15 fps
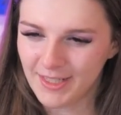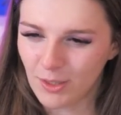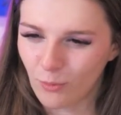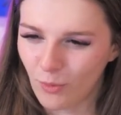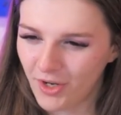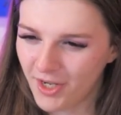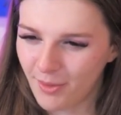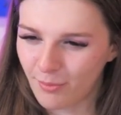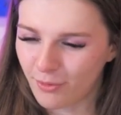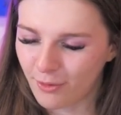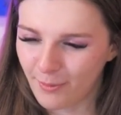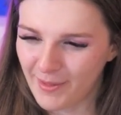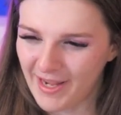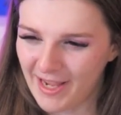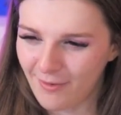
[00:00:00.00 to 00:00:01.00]
What number are
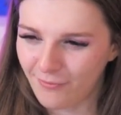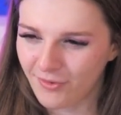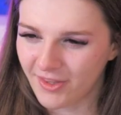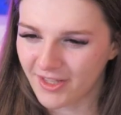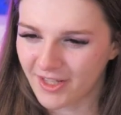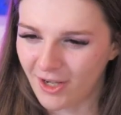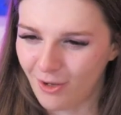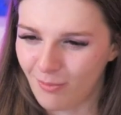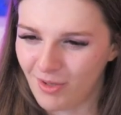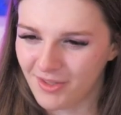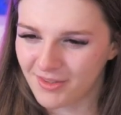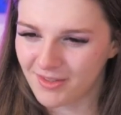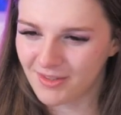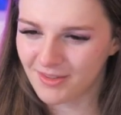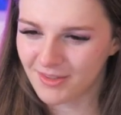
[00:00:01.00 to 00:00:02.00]
we at for the Girl
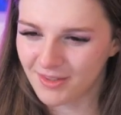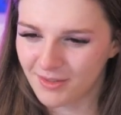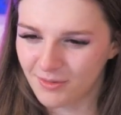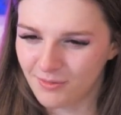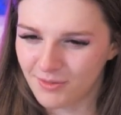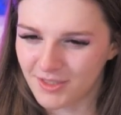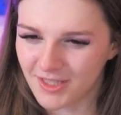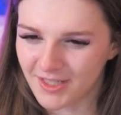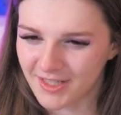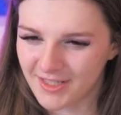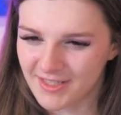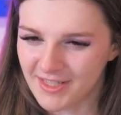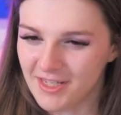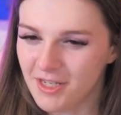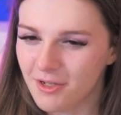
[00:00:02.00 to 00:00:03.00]
Month to
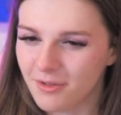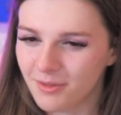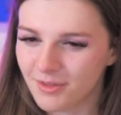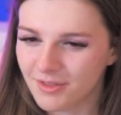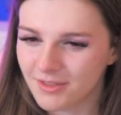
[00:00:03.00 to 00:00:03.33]
continue?